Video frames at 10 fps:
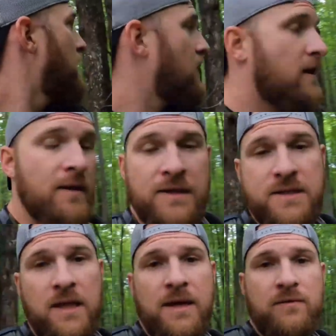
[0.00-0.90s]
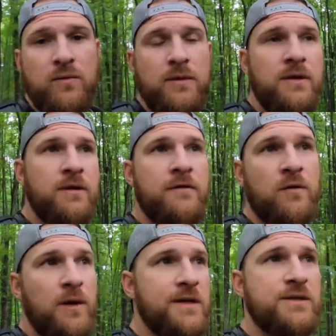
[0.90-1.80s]
thanks a lot, everyone,
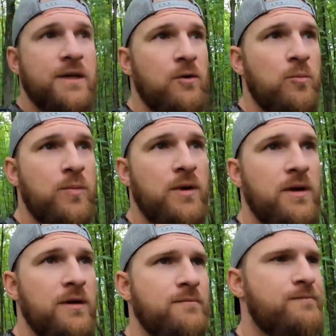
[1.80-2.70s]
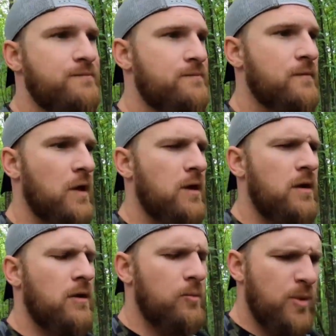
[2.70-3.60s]
for watching. I
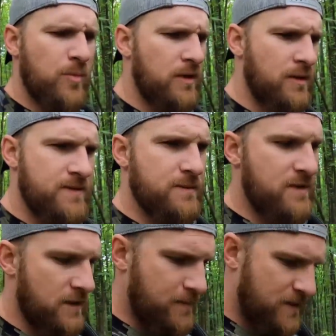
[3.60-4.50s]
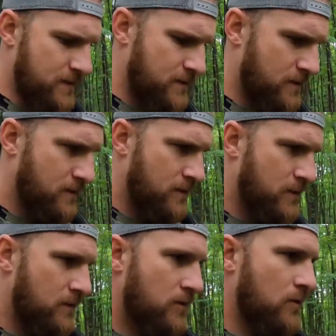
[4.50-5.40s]
hope you picked up some tips.
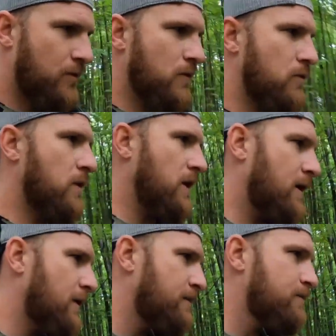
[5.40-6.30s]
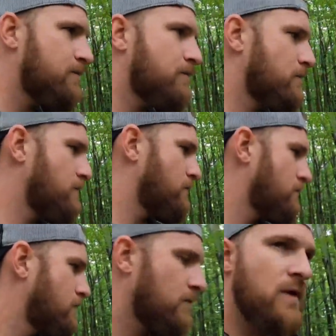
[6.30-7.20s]
Hope you
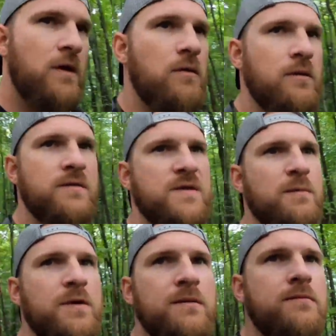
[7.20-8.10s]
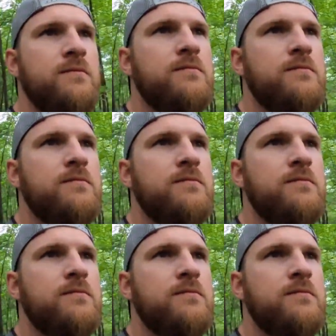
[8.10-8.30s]
you know, learned something.